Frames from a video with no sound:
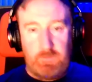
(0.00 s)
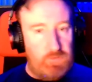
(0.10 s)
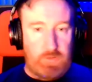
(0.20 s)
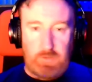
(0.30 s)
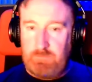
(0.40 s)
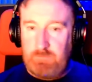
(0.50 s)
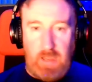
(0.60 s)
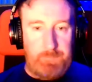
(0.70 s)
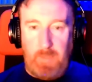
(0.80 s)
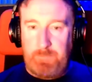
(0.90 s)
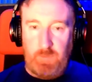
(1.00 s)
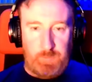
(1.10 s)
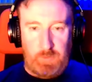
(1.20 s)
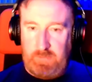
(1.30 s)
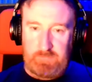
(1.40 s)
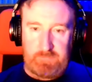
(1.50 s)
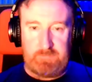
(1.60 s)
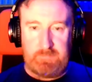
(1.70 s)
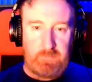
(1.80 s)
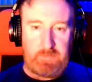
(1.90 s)
you can up your price.
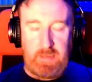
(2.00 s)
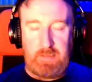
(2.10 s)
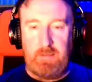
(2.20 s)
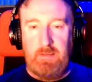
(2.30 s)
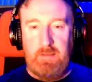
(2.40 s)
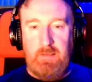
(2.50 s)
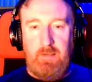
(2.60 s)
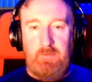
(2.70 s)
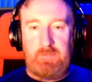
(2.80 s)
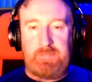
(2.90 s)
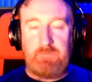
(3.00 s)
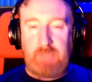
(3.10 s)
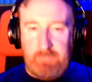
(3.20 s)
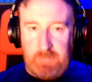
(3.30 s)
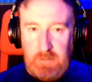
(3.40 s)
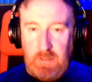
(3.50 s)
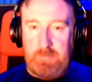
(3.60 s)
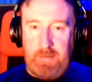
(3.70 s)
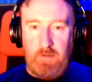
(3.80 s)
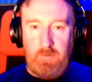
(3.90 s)
Okay, so I think we've covered a lot
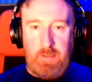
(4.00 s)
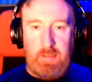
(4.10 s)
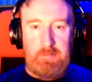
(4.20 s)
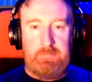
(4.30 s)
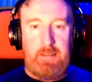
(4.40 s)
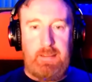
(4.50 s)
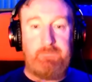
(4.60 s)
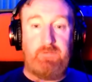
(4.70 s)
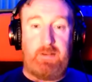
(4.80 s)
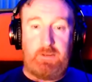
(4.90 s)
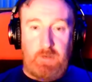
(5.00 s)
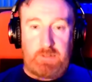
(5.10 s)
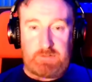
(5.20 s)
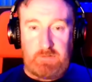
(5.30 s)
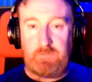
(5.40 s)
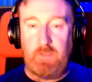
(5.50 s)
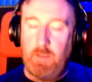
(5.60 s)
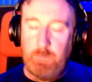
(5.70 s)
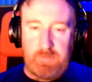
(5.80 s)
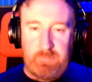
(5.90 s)
now, and if you've any questions,
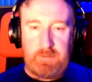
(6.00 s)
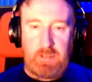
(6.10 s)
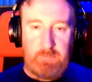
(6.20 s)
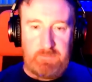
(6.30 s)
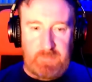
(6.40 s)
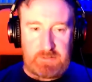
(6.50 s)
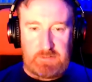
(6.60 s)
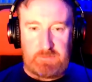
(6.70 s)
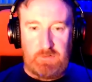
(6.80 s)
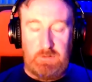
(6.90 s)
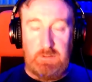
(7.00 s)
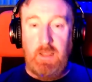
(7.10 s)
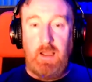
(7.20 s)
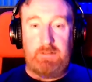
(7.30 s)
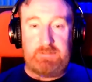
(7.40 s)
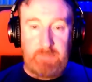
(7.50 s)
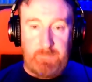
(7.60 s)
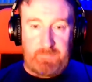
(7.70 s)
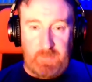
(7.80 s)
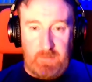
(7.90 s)
put them in the comment section at all. I'll do my
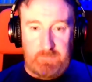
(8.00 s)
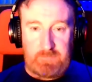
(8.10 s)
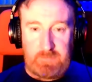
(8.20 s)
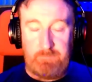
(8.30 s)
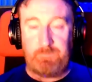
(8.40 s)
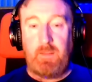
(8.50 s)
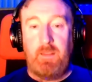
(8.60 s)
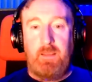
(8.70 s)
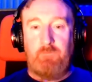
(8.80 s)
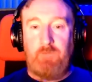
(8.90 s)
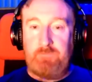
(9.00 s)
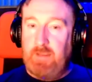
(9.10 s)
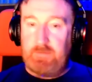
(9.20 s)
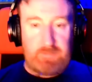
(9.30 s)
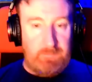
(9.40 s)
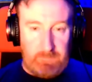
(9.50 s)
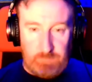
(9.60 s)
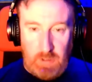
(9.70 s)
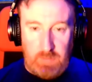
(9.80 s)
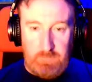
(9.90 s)
best to answer them. If I've done something
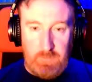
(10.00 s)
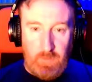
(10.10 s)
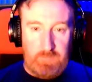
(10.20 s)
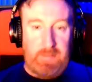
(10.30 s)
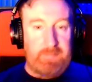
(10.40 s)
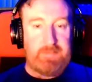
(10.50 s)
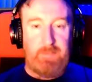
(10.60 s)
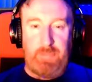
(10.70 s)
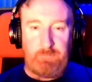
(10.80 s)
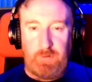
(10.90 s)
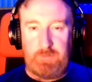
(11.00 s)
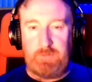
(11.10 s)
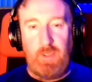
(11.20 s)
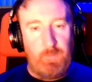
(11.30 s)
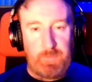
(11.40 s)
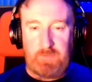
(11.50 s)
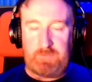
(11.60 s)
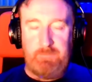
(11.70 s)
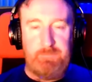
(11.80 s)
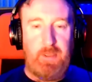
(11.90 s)
wrong or said something wrong, because
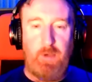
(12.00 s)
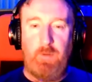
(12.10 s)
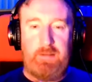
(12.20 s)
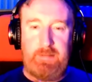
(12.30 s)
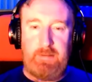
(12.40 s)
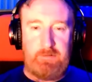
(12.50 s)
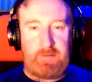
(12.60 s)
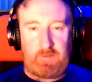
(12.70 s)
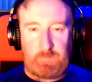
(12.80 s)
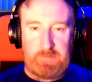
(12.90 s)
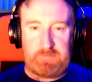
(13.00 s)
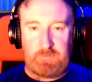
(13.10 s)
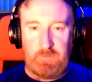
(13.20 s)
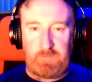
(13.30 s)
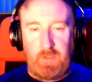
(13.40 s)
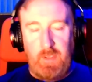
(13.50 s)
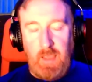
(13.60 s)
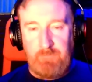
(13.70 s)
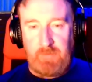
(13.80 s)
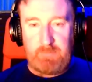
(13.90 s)
I'm nowhere near an expert, of course
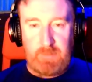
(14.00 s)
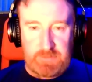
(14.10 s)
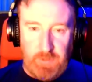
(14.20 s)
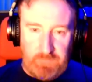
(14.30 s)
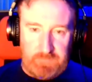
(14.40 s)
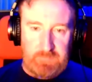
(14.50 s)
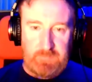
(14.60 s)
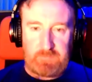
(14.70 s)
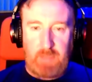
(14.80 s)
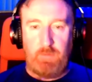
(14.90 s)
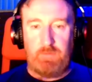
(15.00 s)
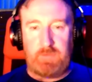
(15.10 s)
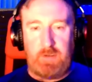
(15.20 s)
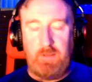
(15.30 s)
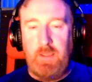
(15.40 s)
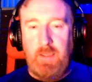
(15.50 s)
I'm very much a novice in this game also,